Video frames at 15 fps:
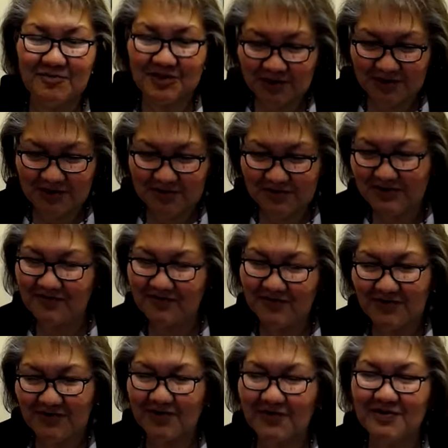with two
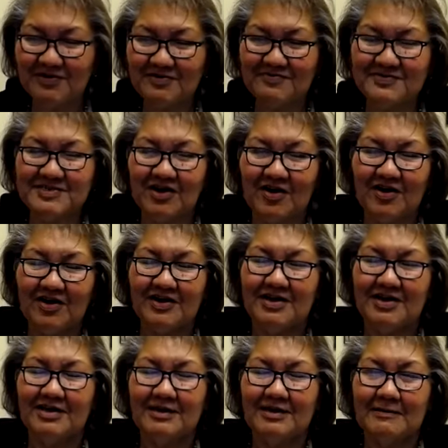different groups
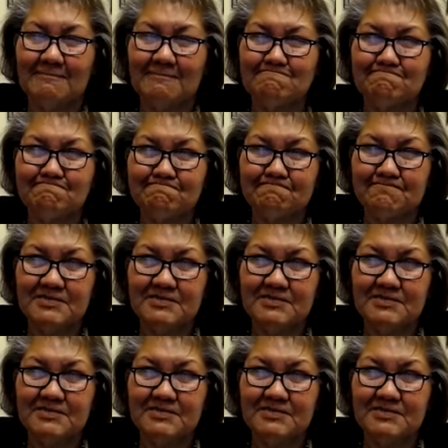on um,